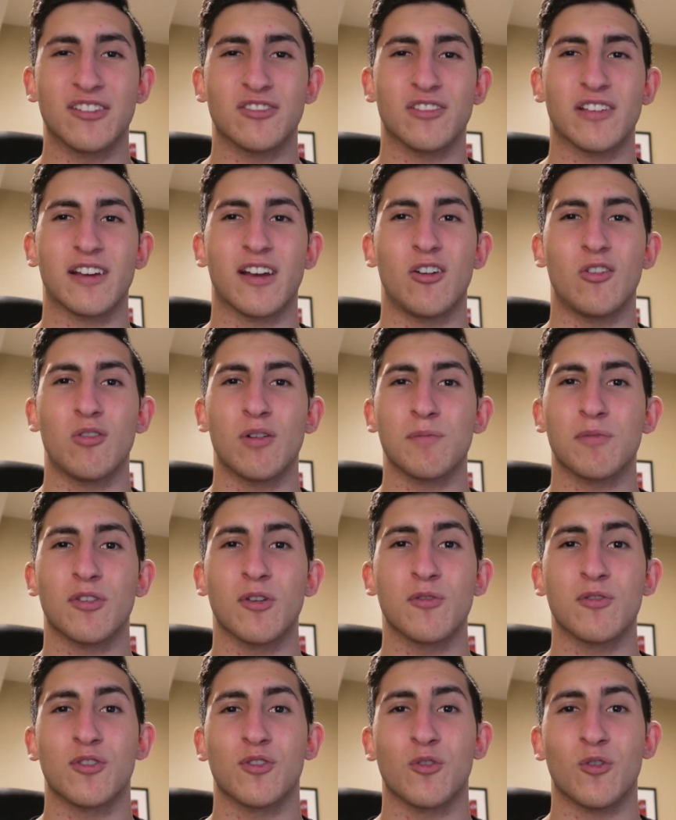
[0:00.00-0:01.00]
She's like, oh, I'm
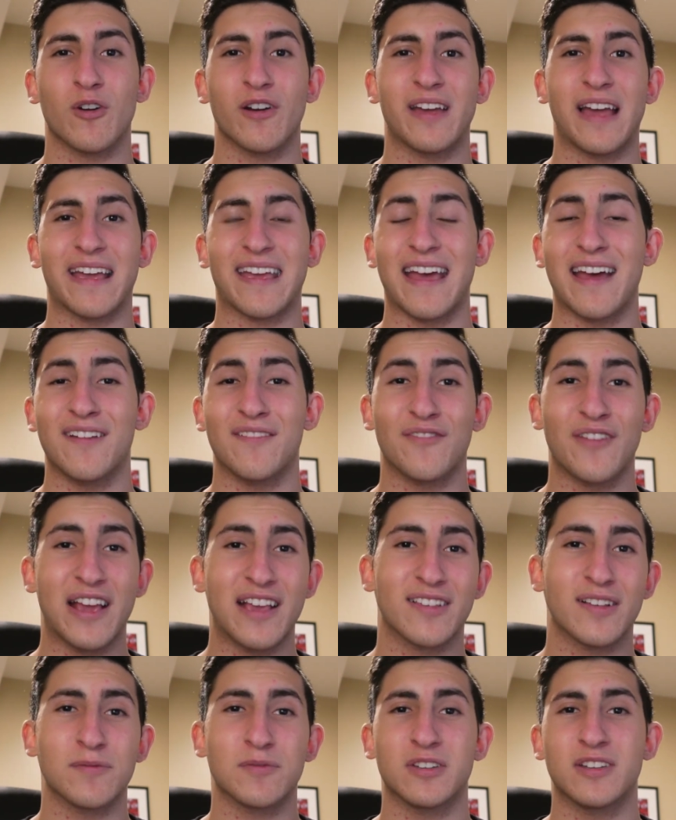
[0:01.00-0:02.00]
so sorry, I can't
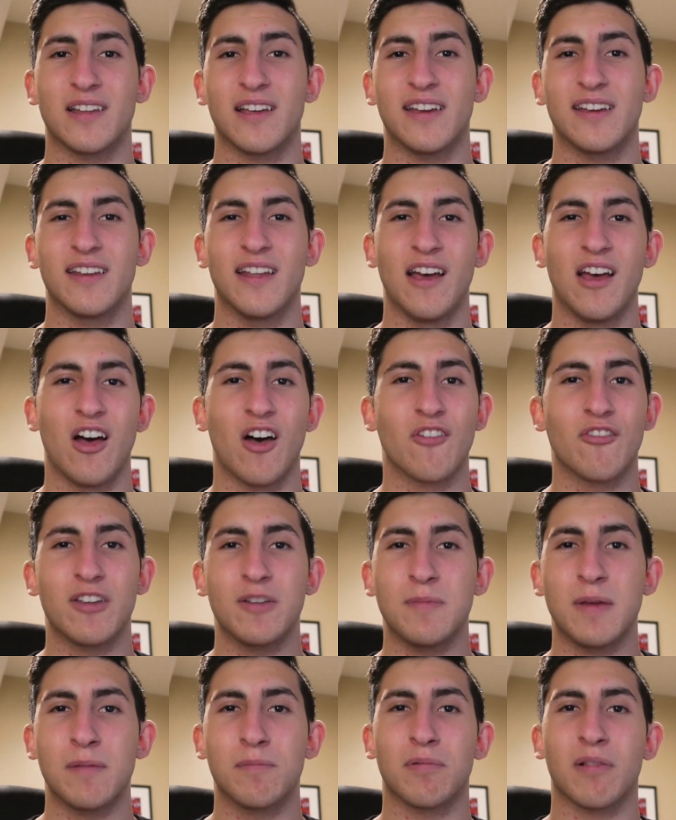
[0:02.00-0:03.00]
FaceTime tonight. I've already
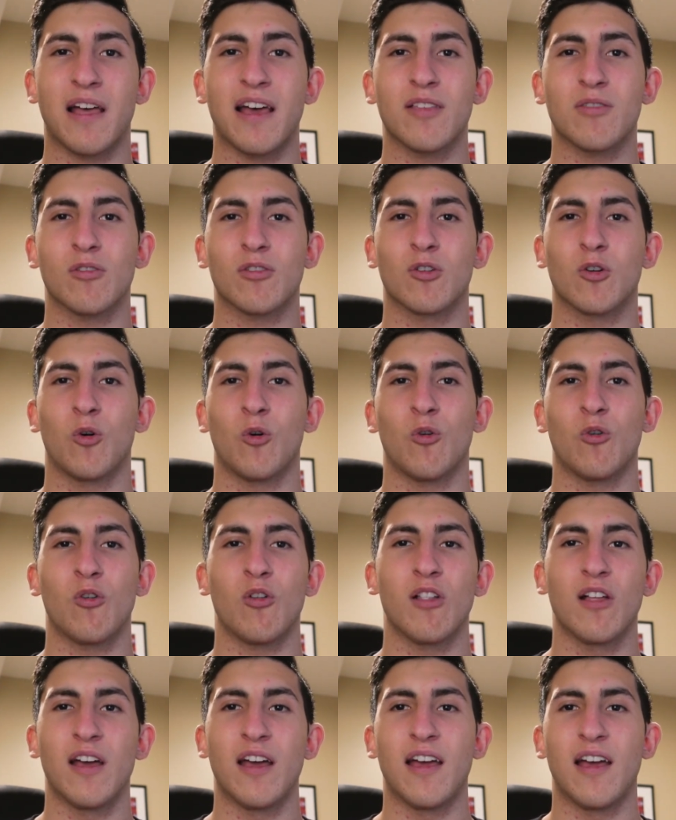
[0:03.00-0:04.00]
made plans with
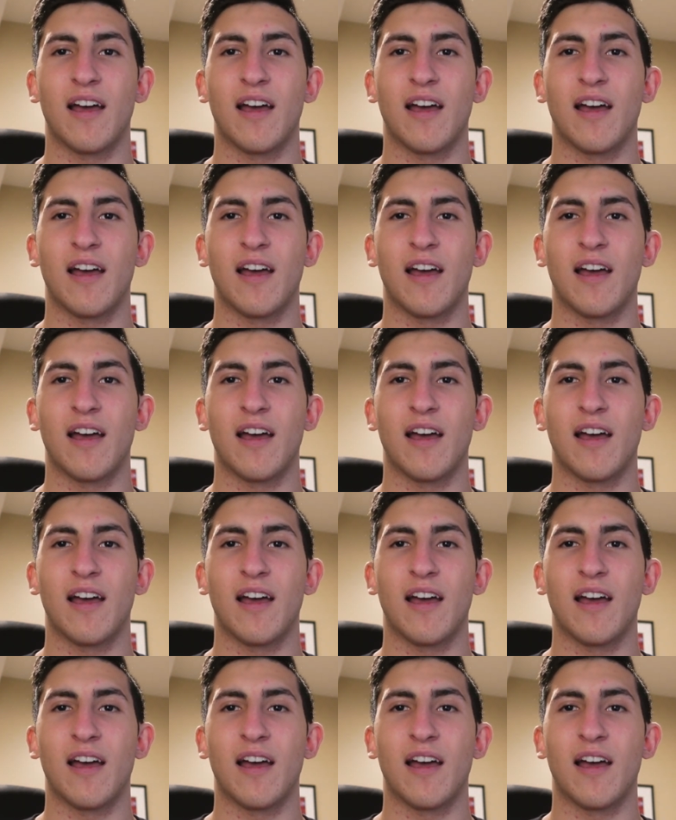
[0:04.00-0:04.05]
Cole.